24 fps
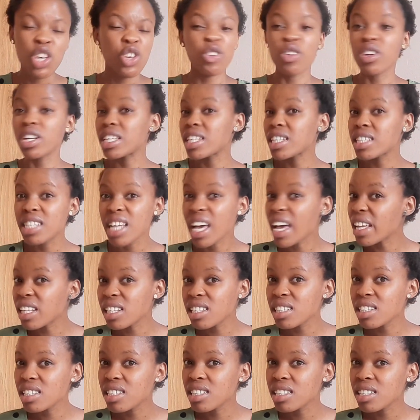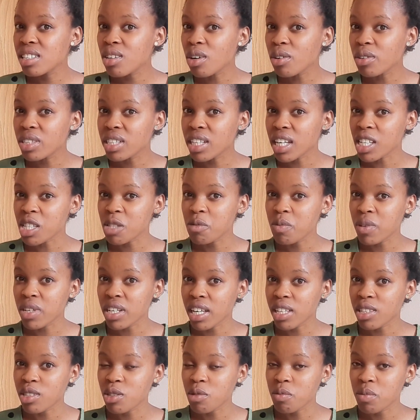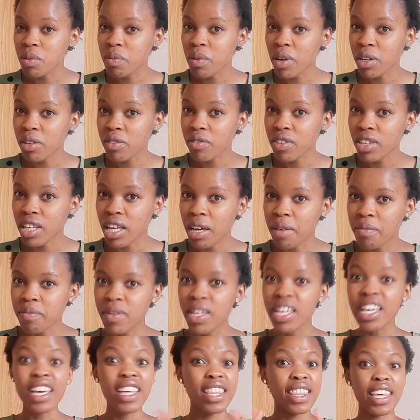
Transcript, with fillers: you don't need any coding experience to be part of them